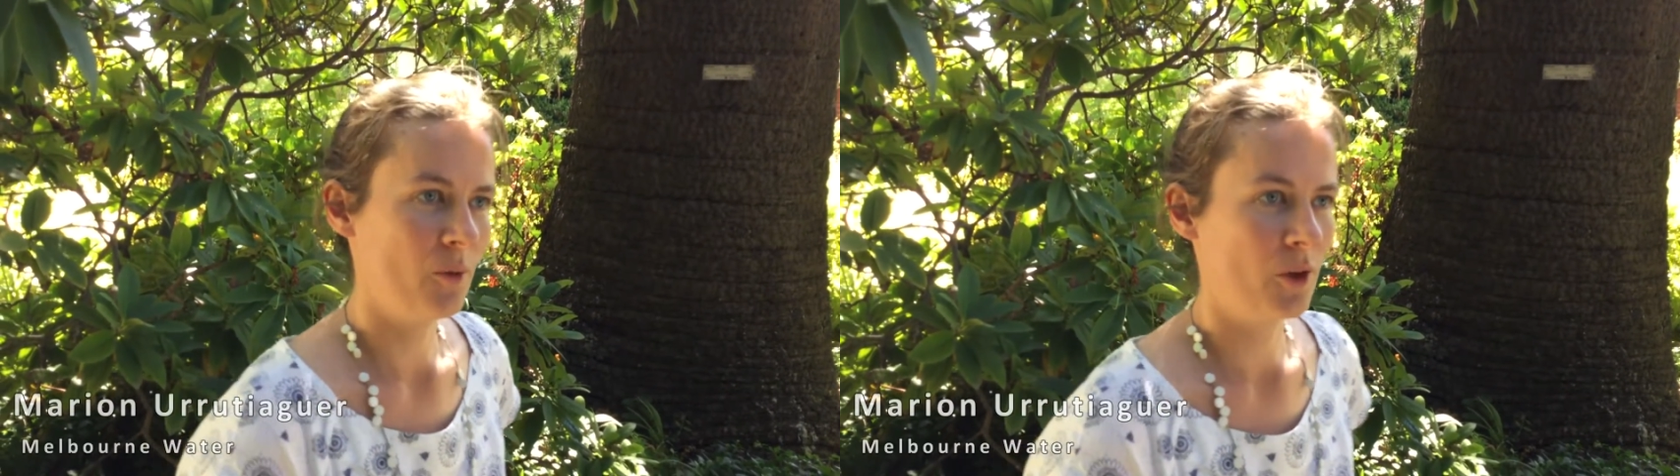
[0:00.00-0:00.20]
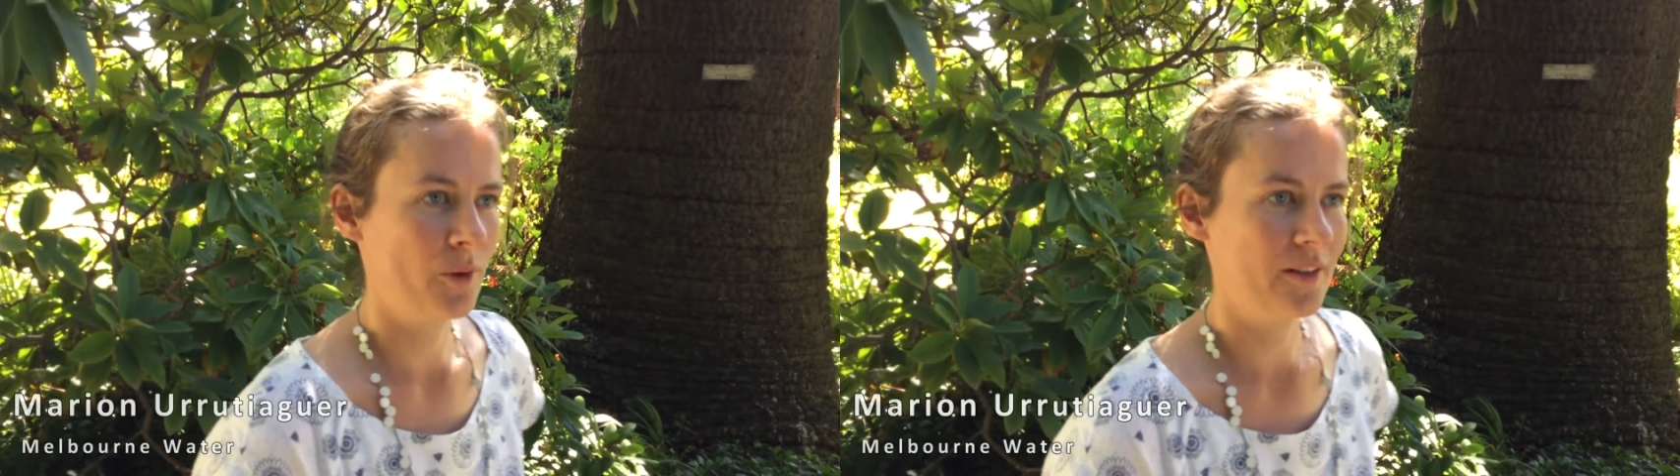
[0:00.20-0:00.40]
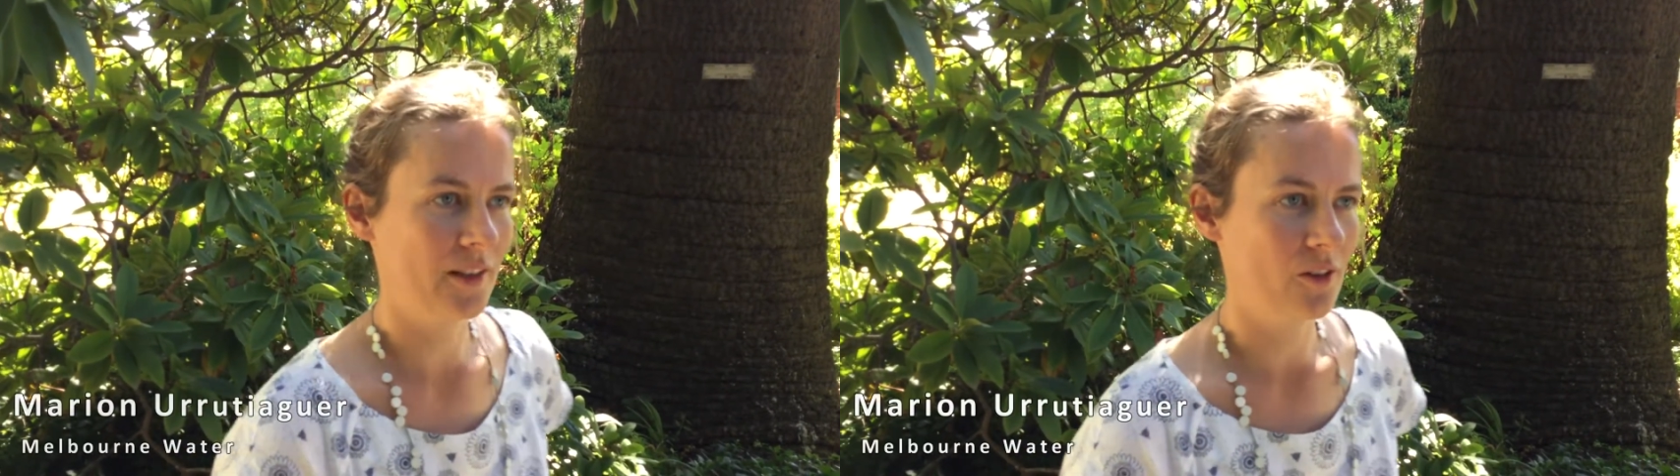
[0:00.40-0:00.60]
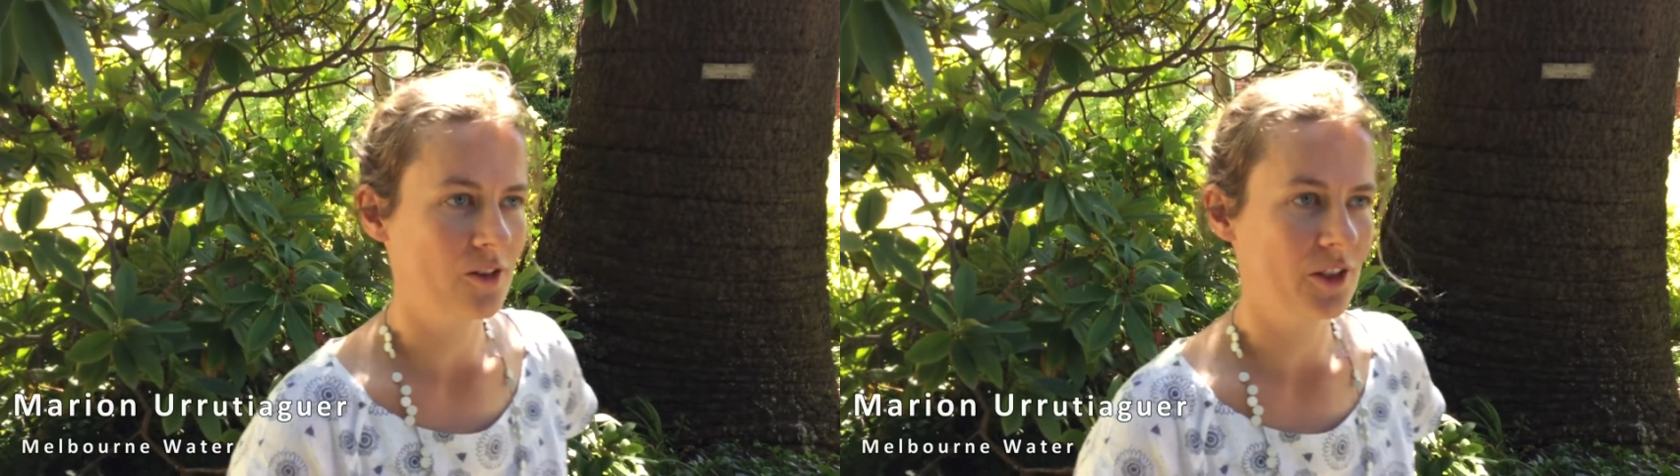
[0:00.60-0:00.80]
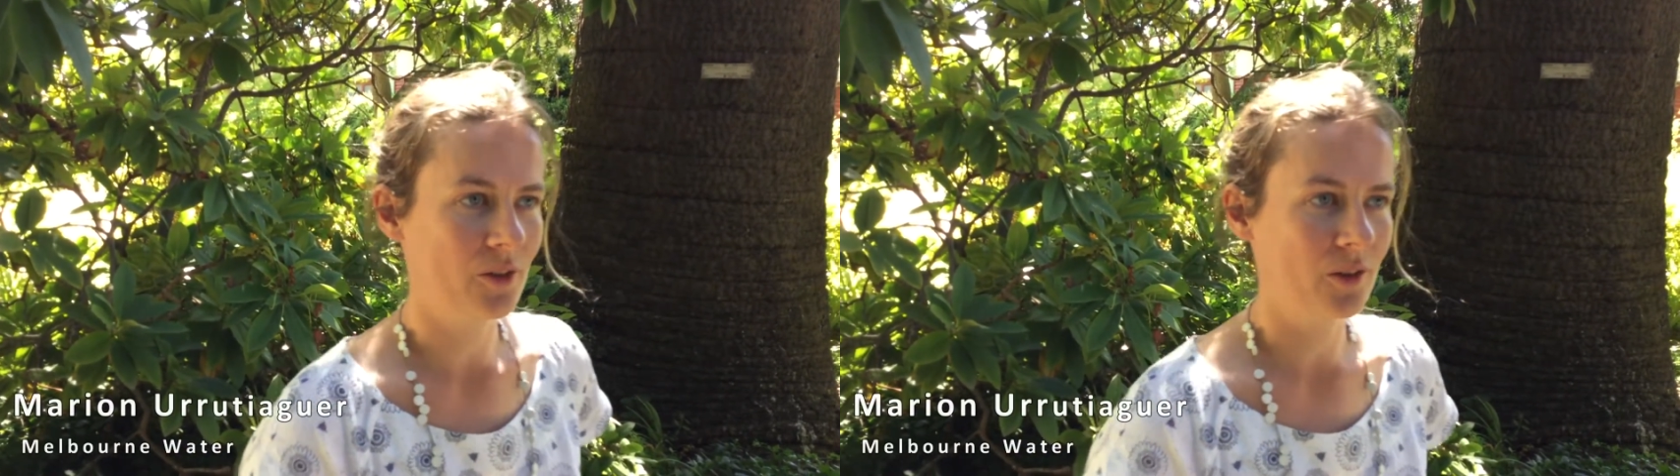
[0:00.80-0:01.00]
waterways
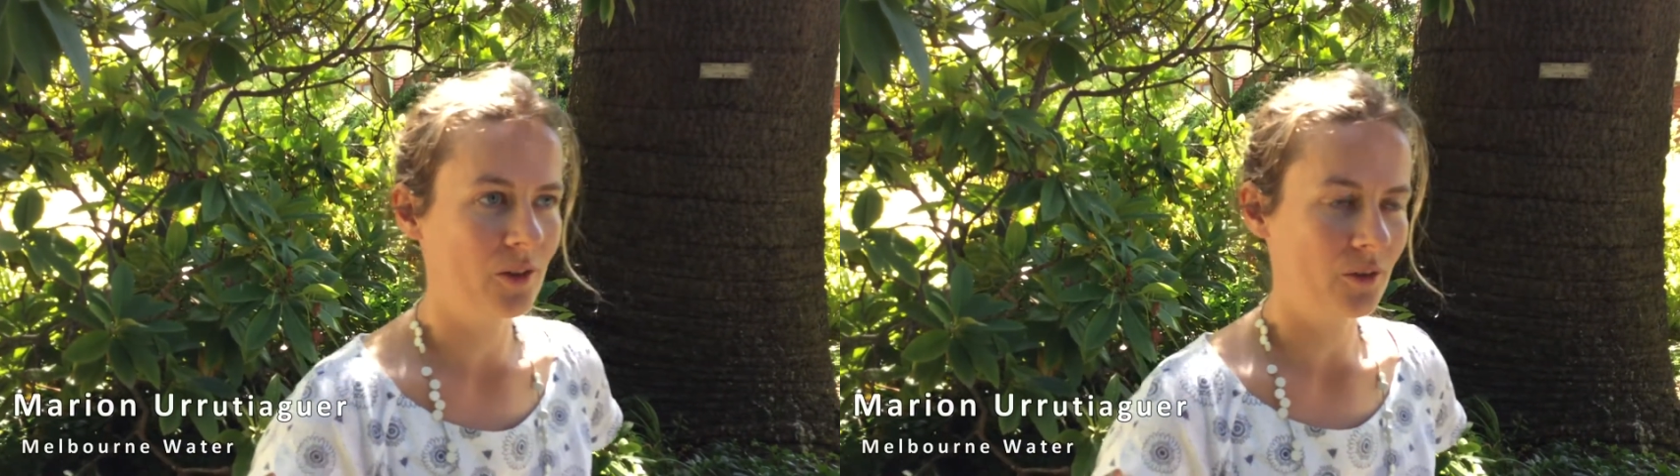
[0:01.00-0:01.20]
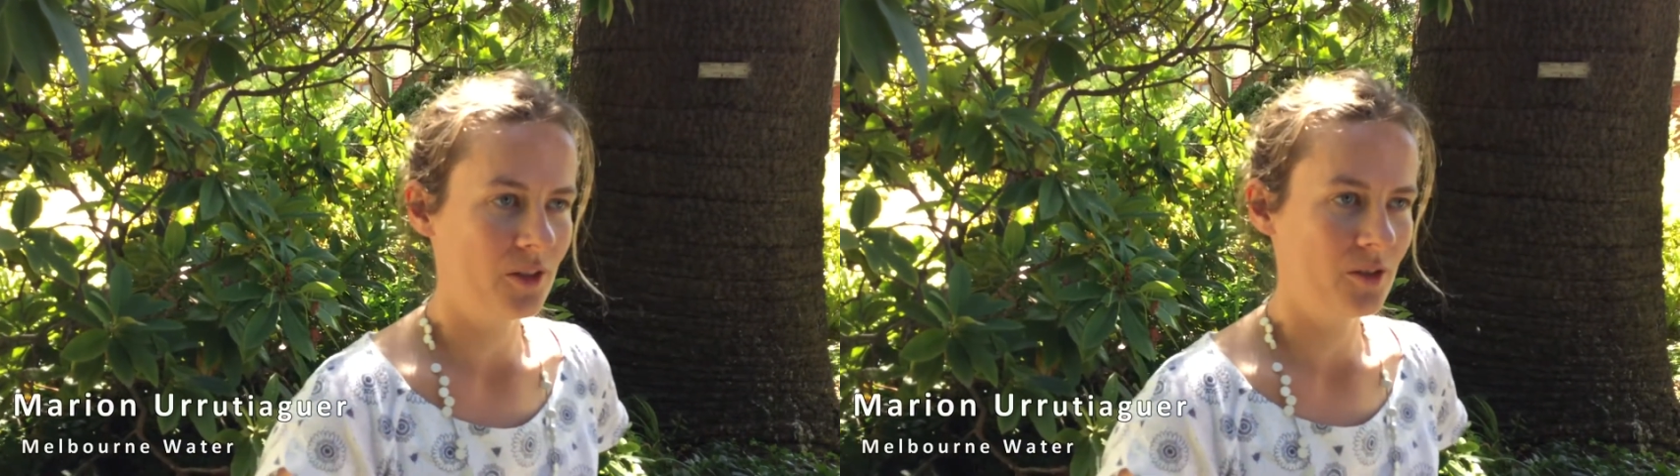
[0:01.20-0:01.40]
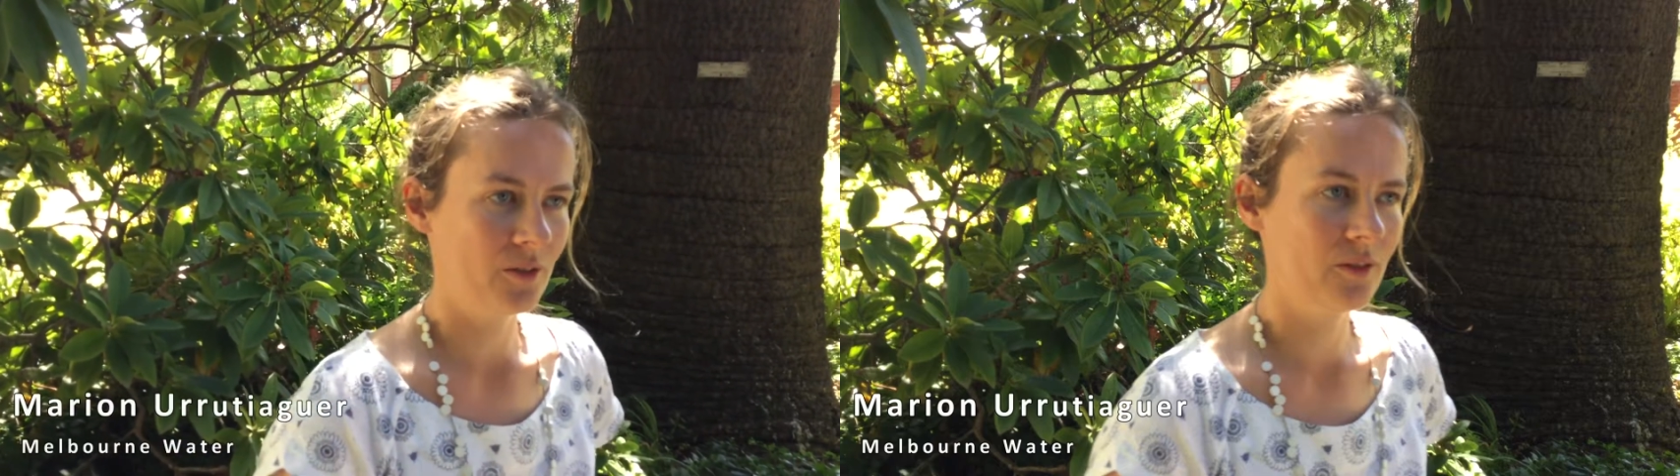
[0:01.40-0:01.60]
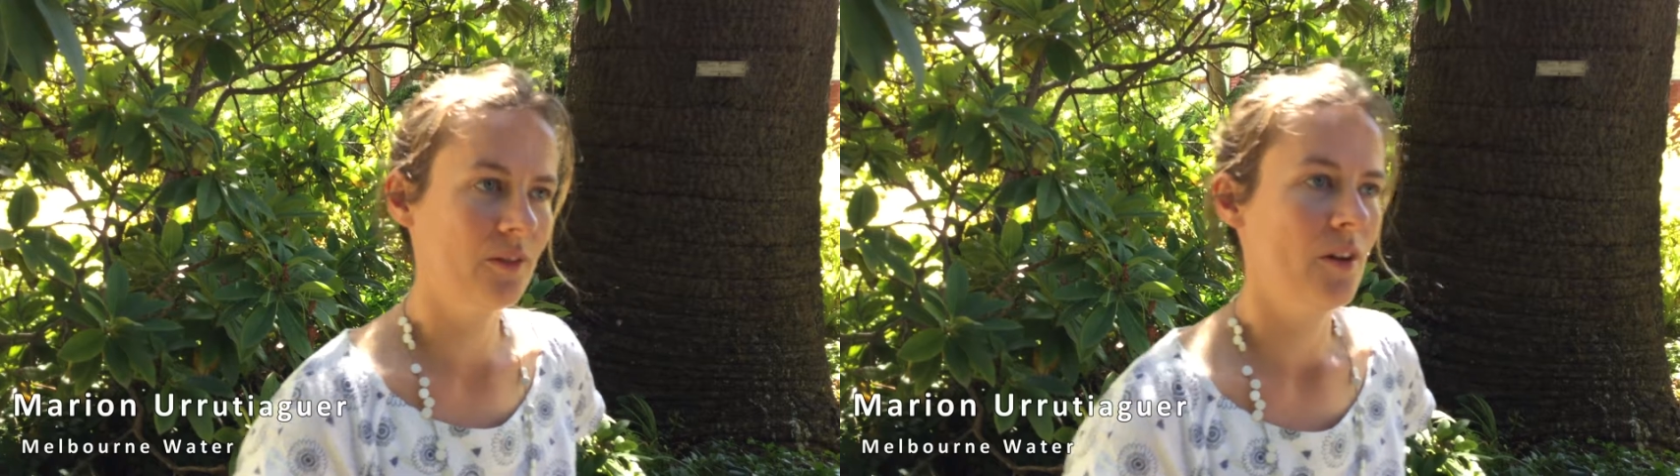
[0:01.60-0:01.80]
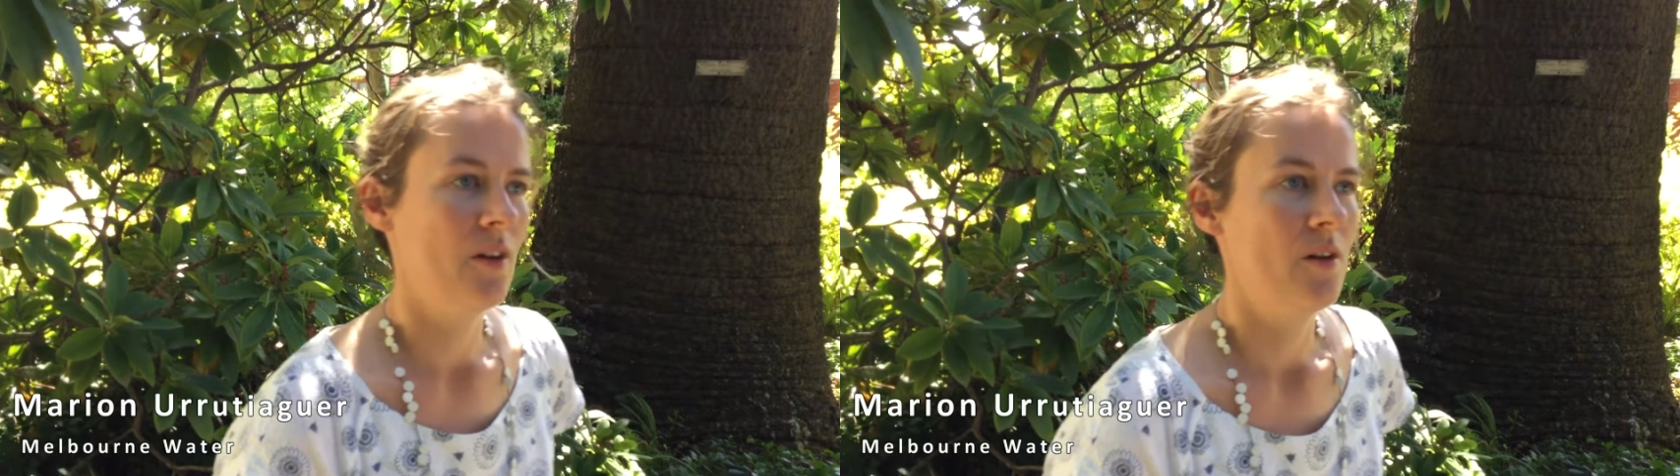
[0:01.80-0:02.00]
ecological condition,